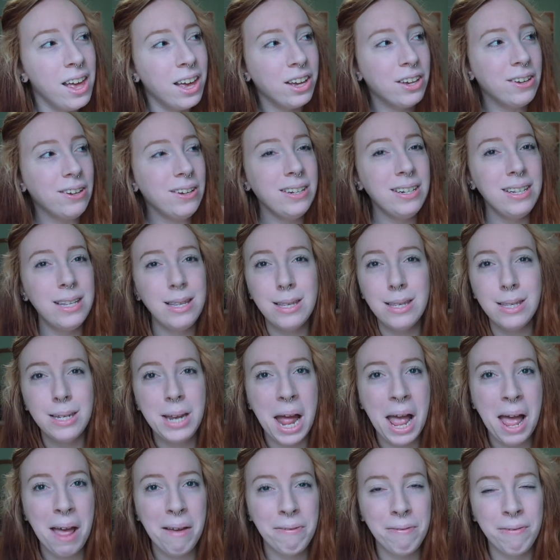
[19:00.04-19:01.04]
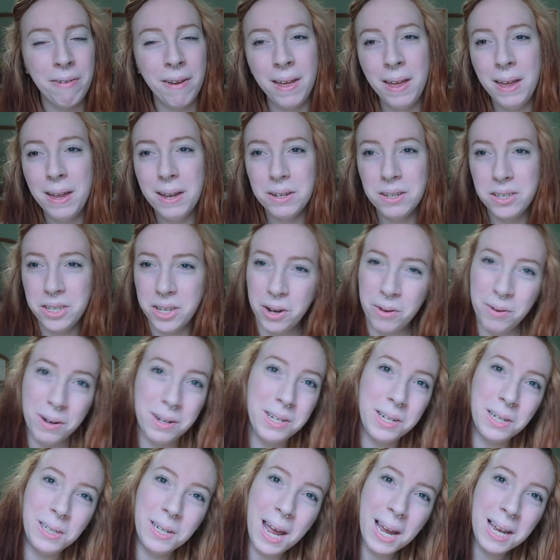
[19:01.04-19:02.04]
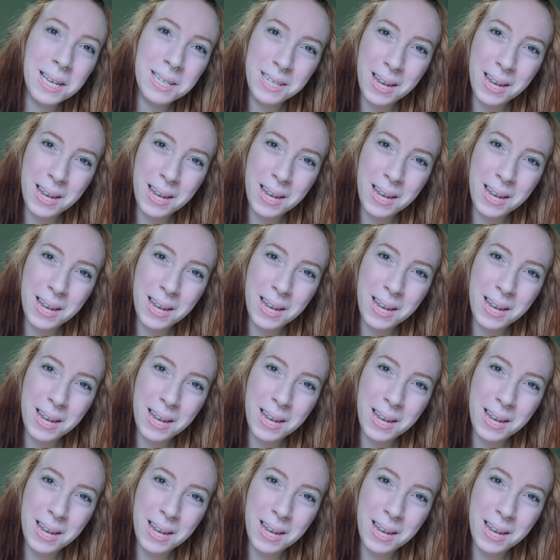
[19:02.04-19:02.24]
good stuff. So until next